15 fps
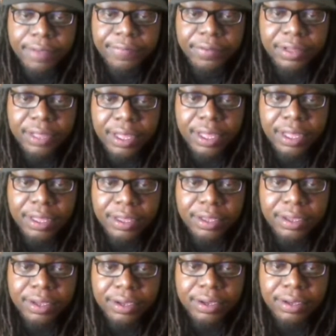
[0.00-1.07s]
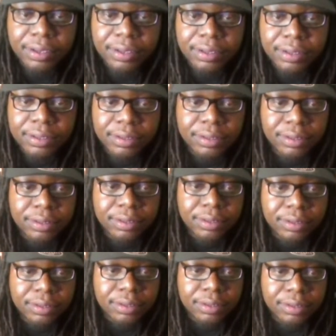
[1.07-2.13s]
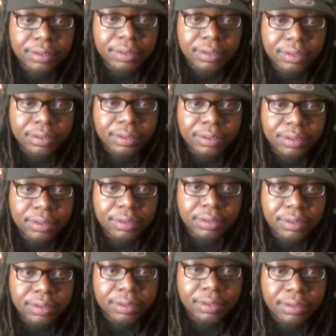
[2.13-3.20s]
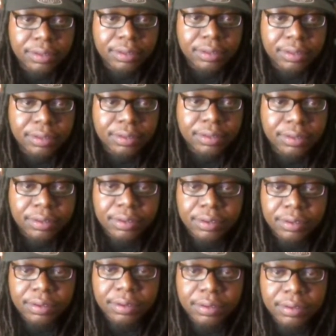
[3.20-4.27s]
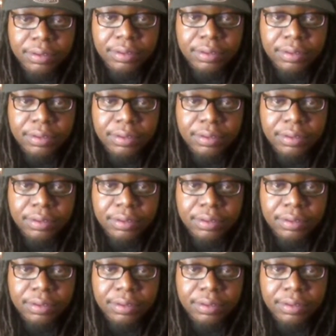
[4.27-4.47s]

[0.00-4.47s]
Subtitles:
(silence)